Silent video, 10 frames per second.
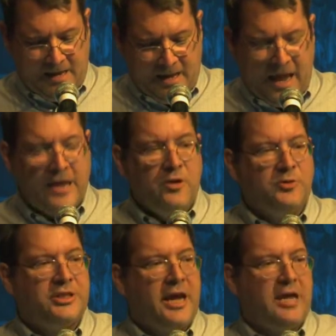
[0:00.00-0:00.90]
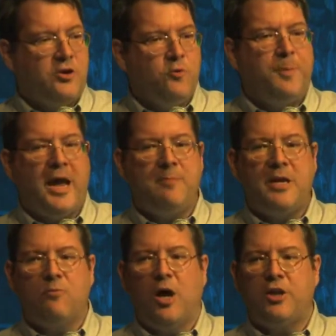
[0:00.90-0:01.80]
and you say, you pay
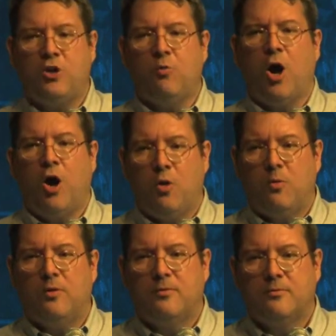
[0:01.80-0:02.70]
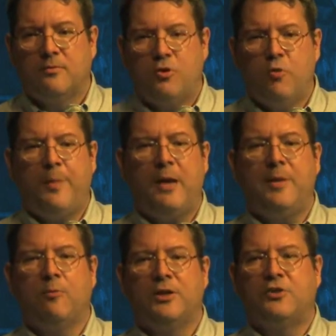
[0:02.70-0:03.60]
me what you owe, you pay
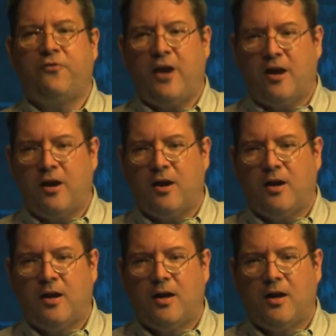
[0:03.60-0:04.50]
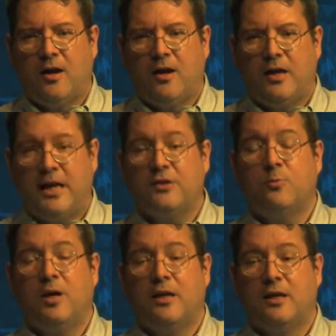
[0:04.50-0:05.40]
me what's fair, guess
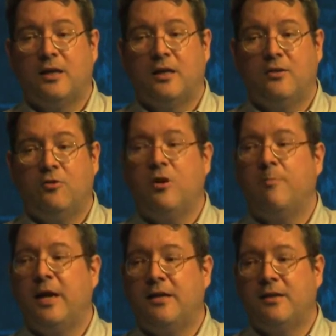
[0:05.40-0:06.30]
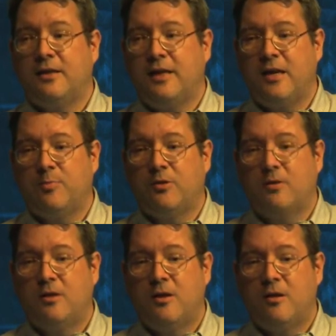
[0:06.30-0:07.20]
what? They'll come back to the table.
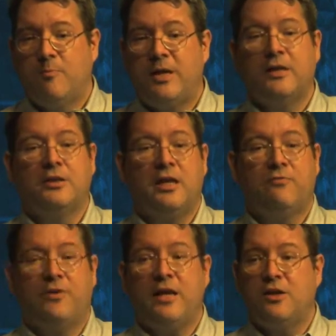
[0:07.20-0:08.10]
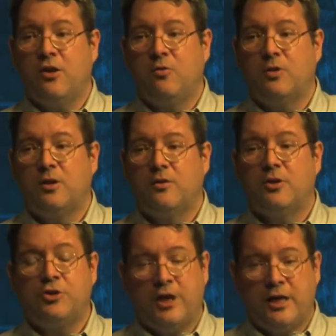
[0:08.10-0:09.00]
Because if they don't,
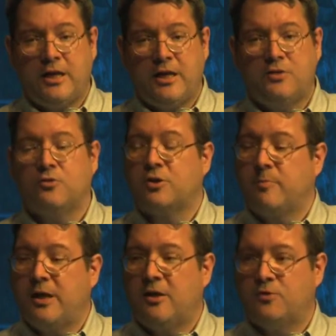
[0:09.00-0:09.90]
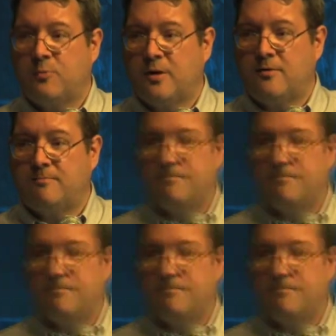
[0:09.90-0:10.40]
the Chinese or somebody else will.